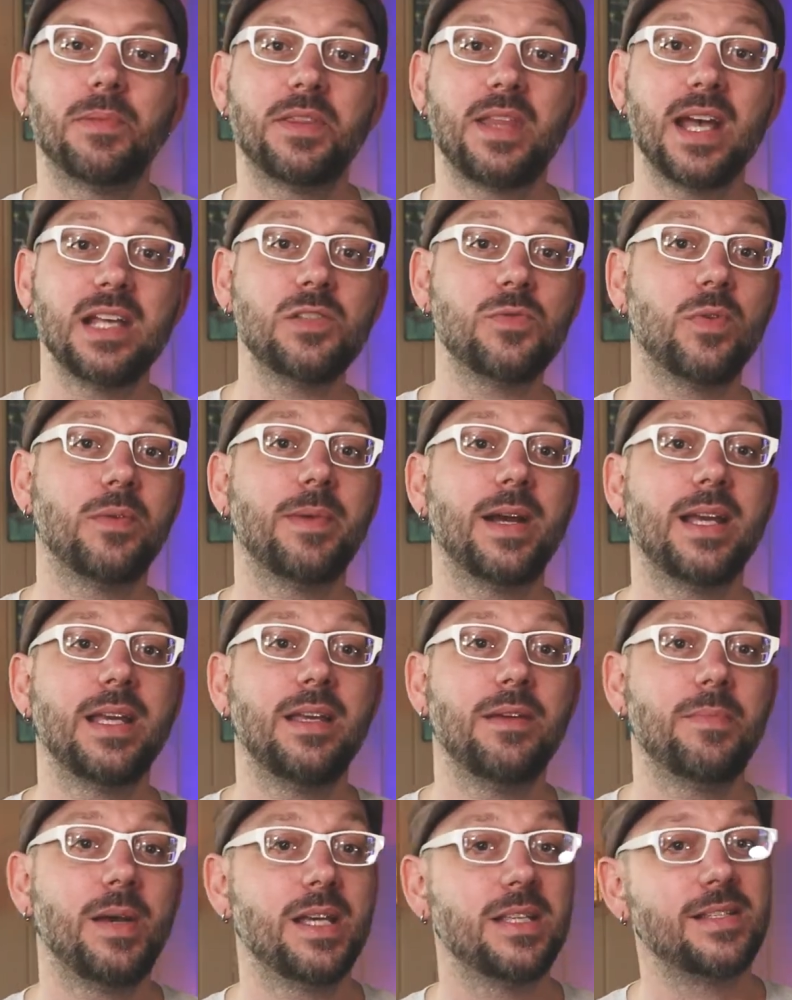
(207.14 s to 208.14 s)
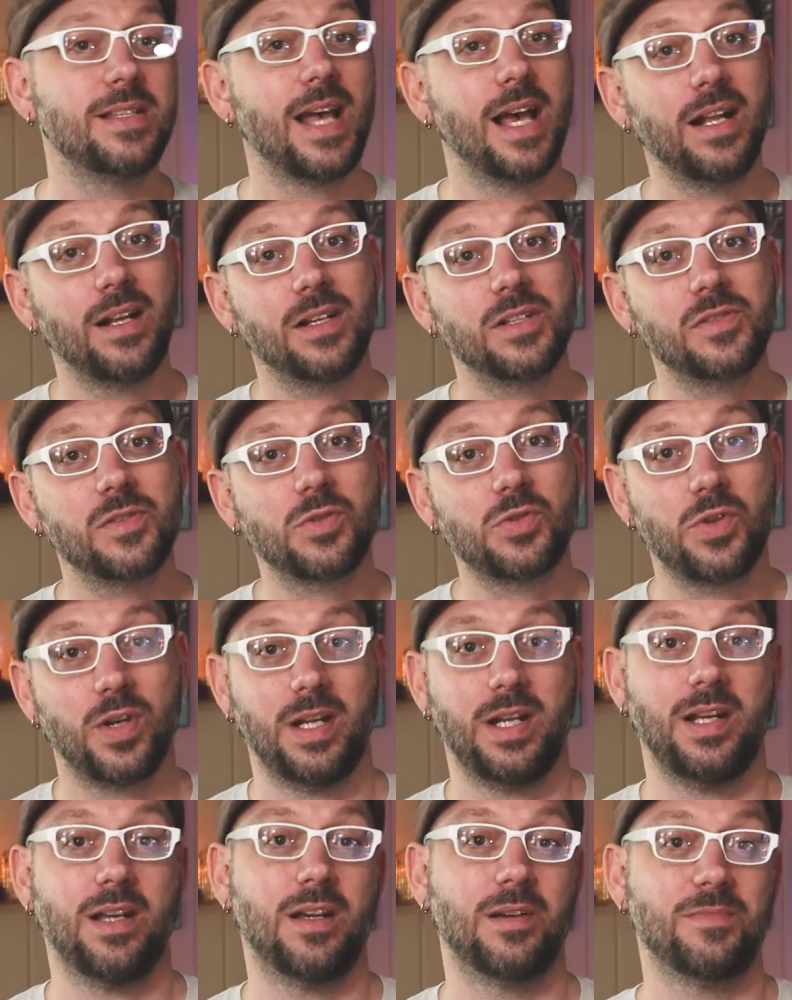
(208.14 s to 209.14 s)
But that's where my eBay side hustle
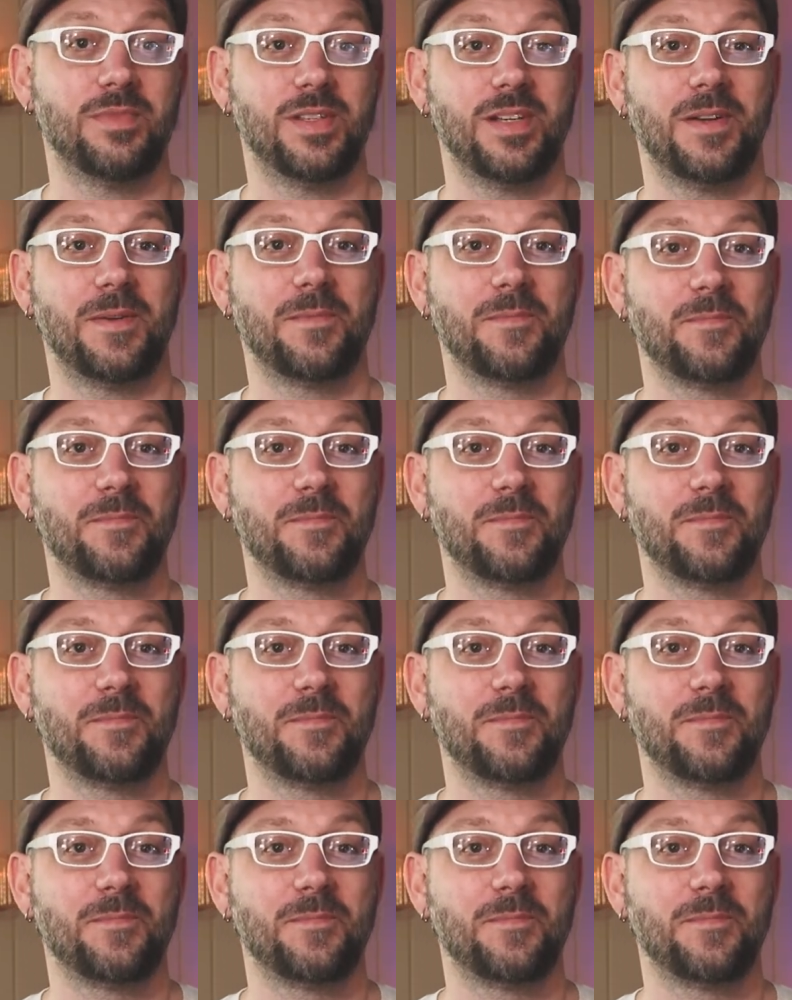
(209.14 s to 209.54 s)
training comes in.